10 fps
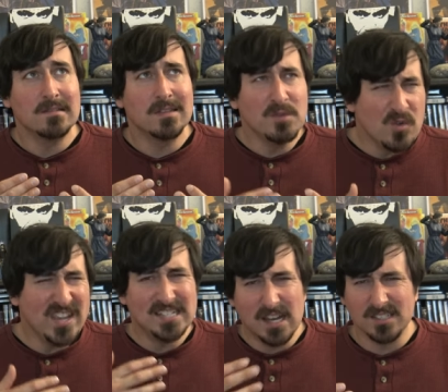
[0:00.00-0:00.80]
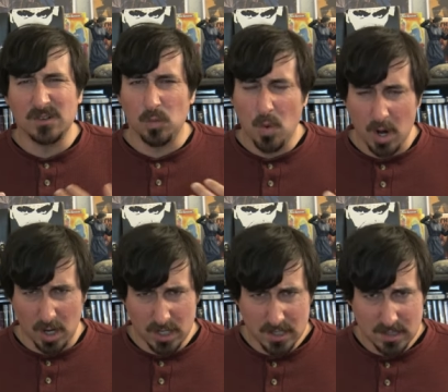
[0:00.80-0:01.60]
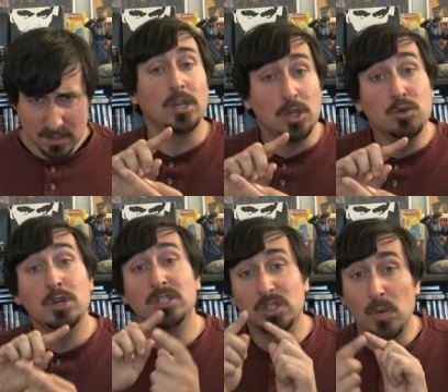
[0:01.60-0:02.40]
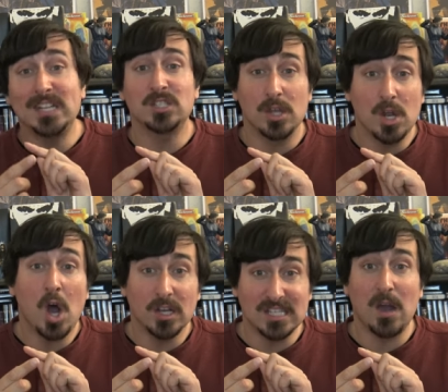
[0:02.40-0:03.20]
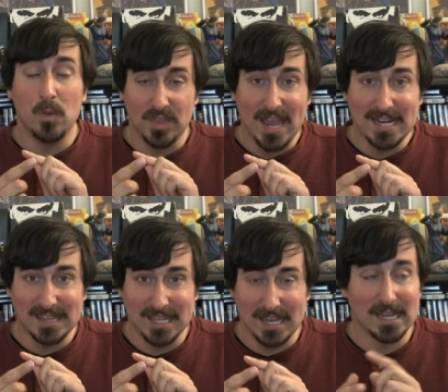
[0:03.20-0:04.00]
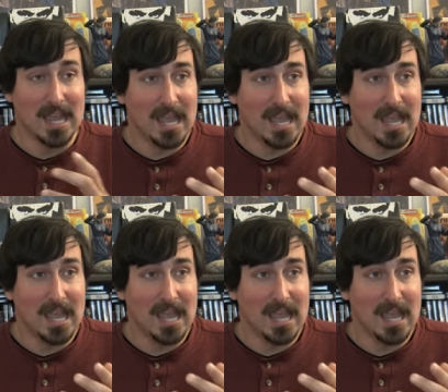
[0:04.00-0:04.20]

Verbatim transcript: the movie doesn't work. You could switch the dogs out with anything.